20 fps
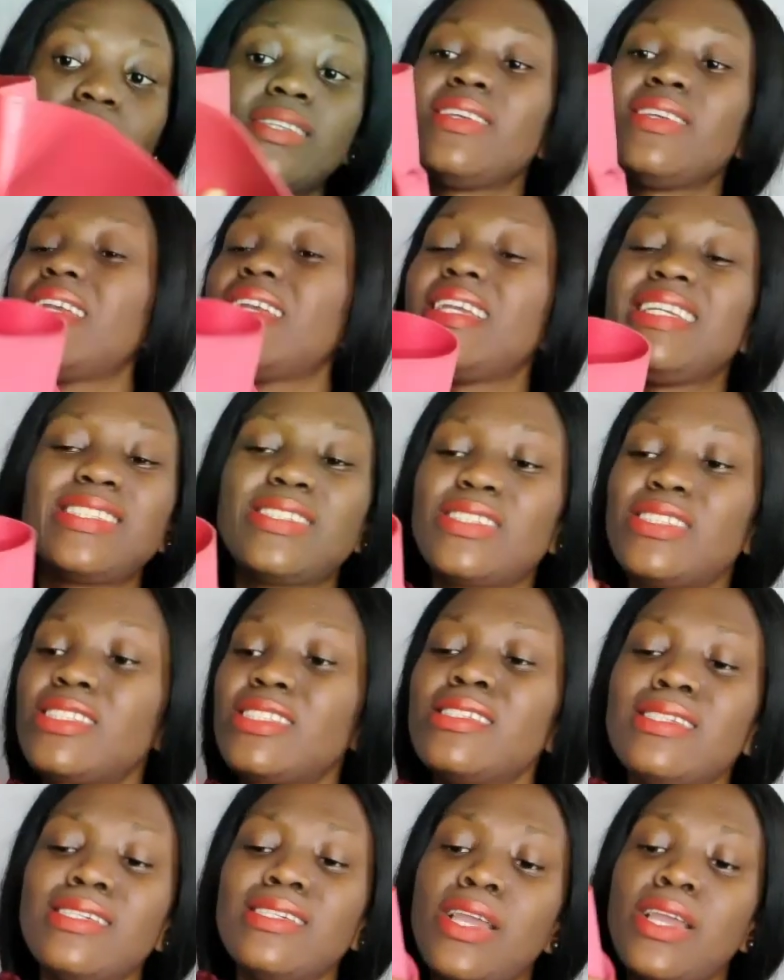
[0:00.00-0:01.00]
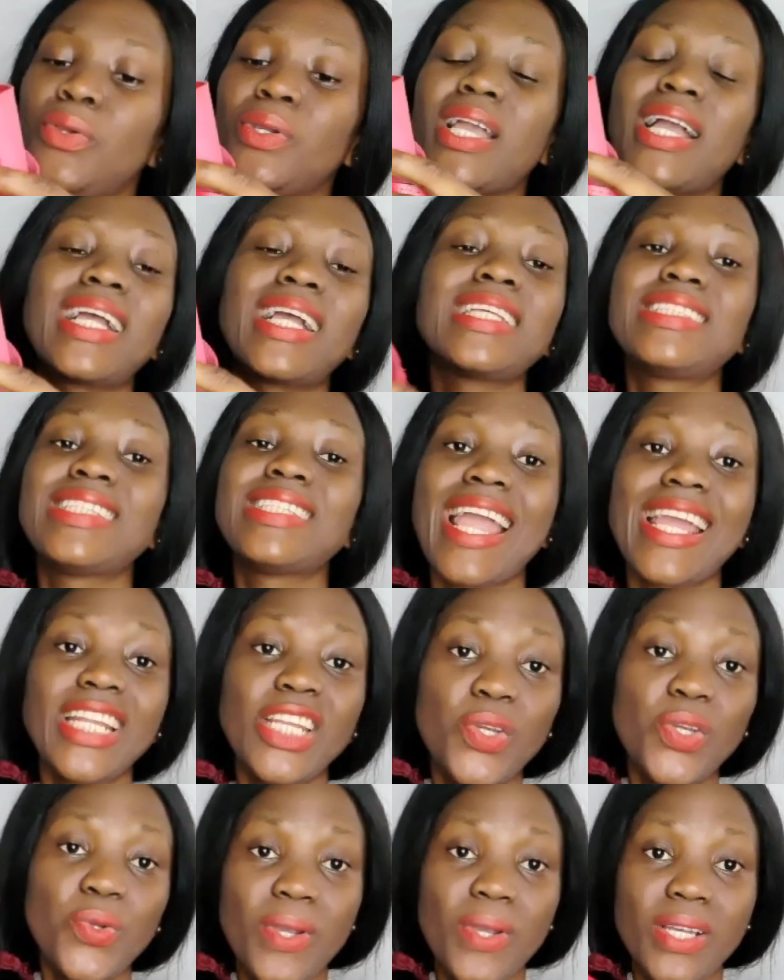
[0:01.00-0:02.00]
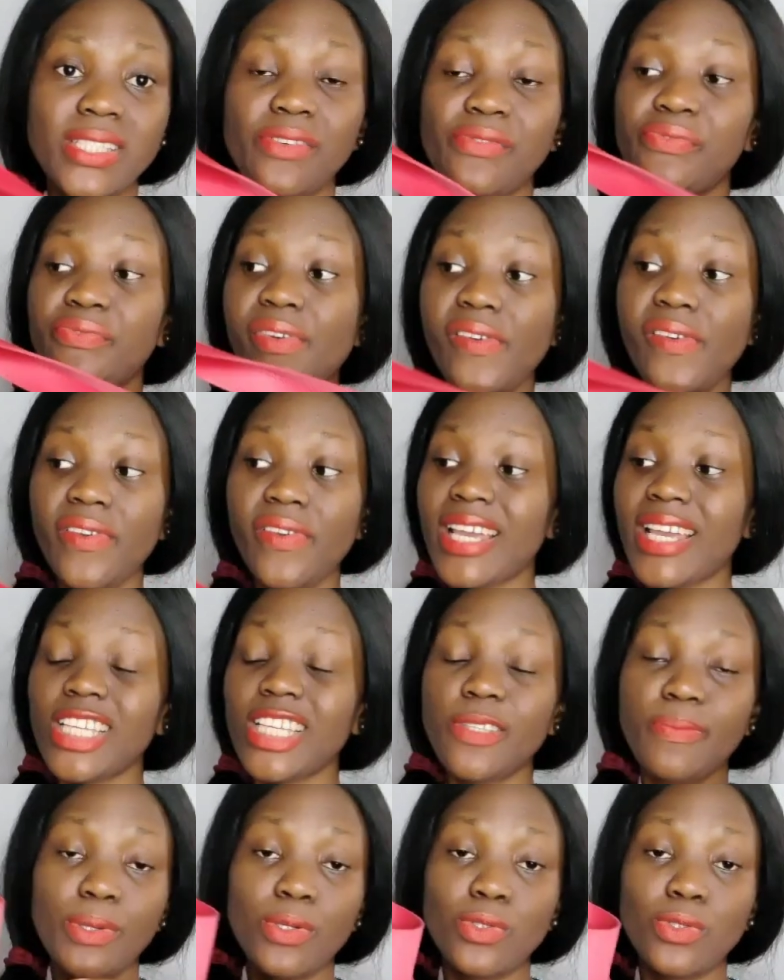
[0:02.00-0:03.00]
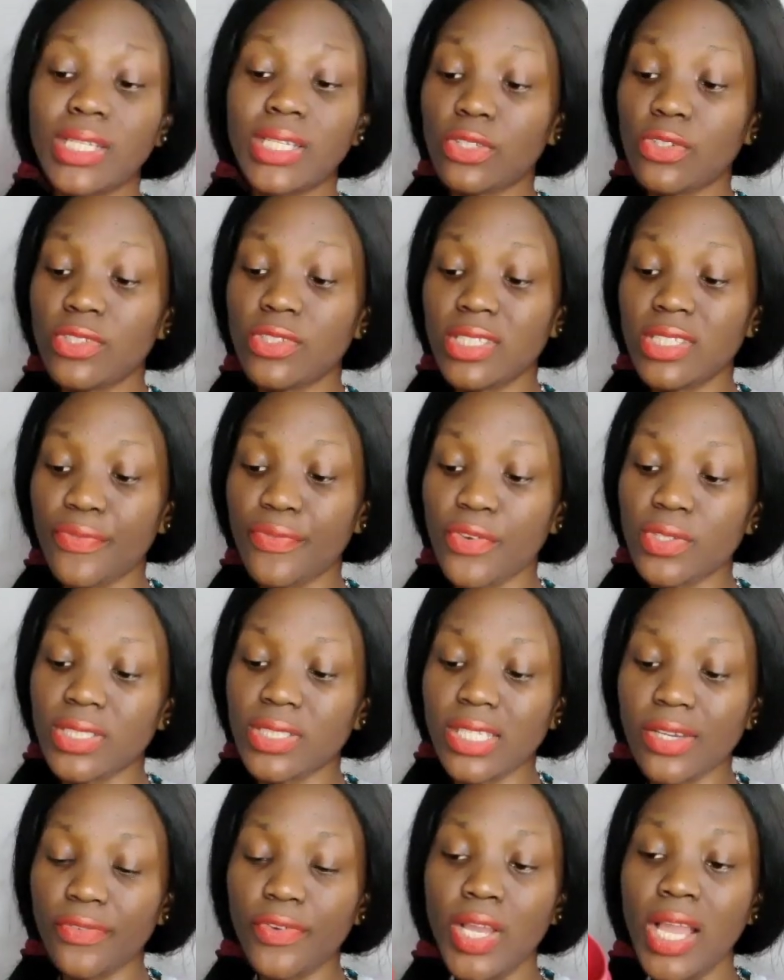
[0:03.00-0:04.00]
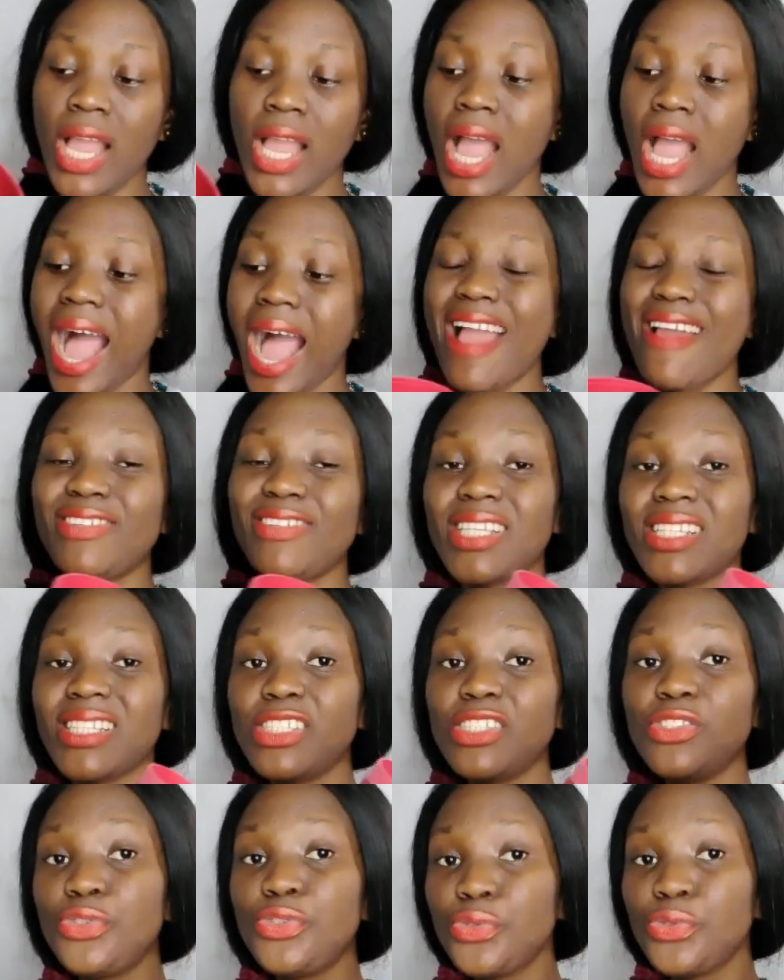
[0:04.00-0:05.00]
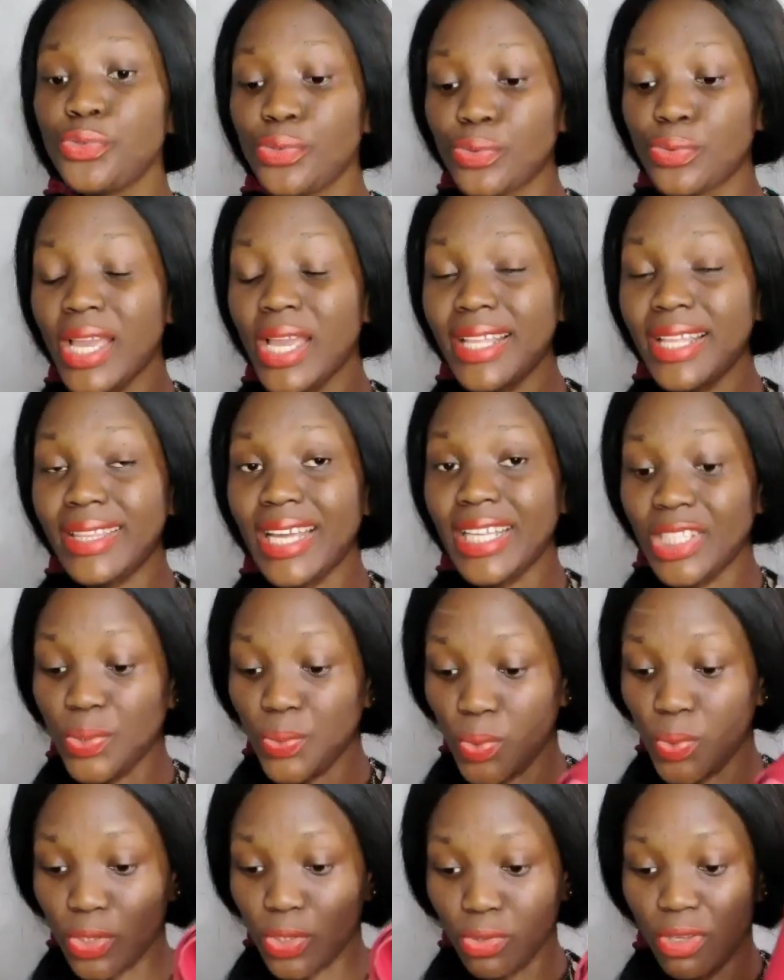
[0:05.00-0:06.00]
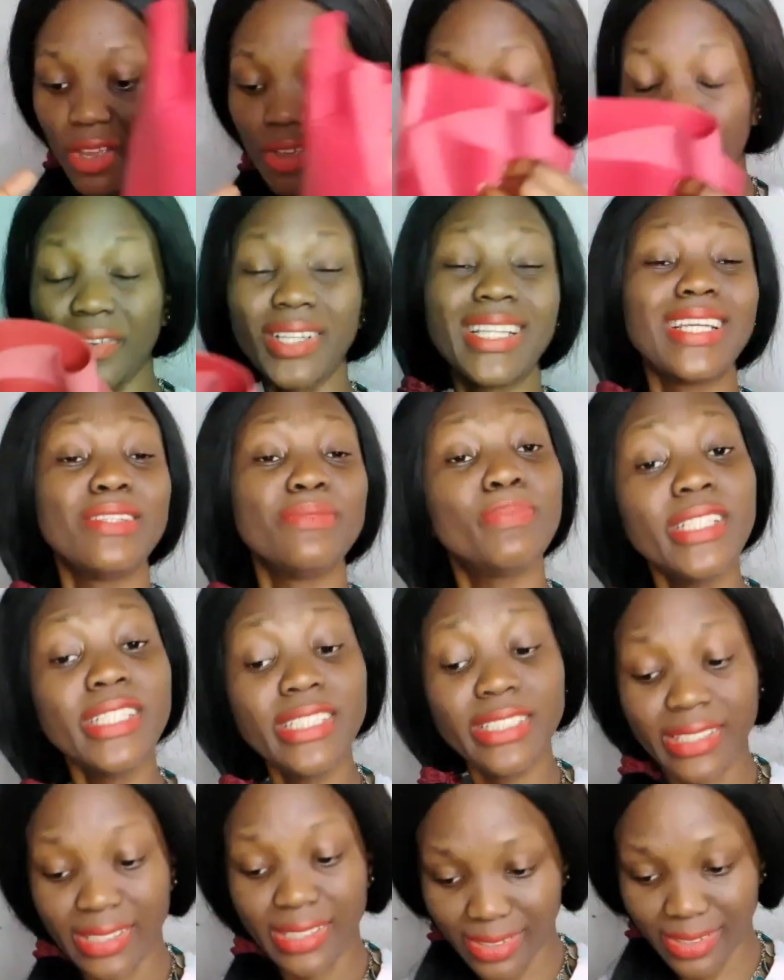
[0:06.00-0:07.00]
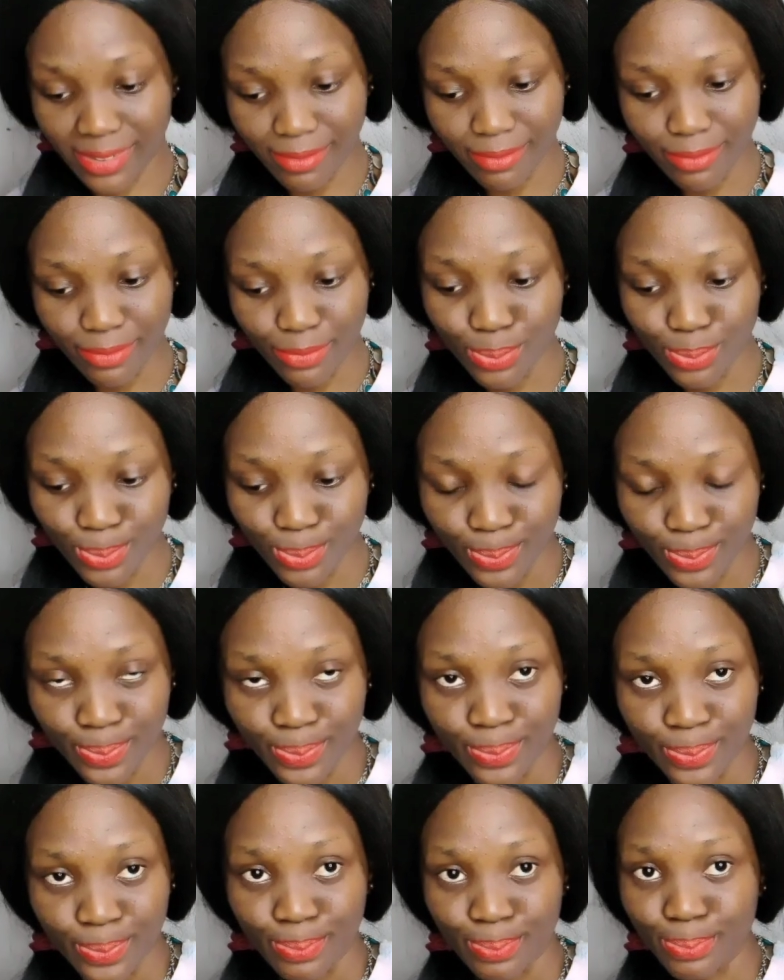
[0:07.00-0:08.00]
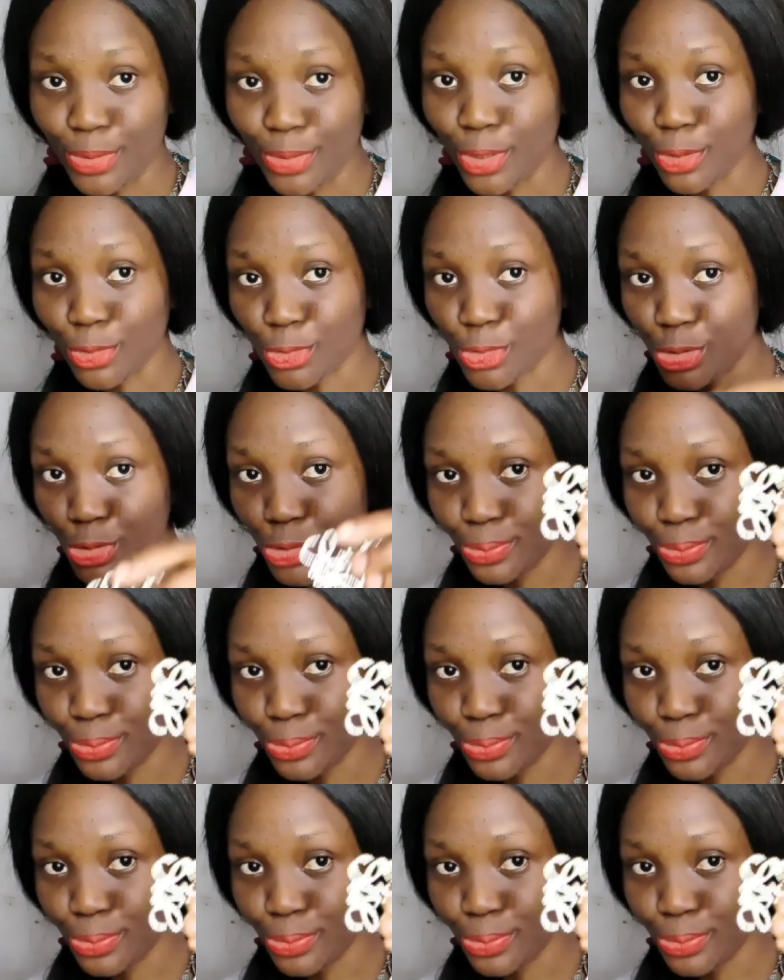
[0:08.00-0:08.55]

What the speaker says: is you can get it anywhere. It's a very nice belt. You can just give yourself. I recently knew heard that it was Loewe. Then please brooch,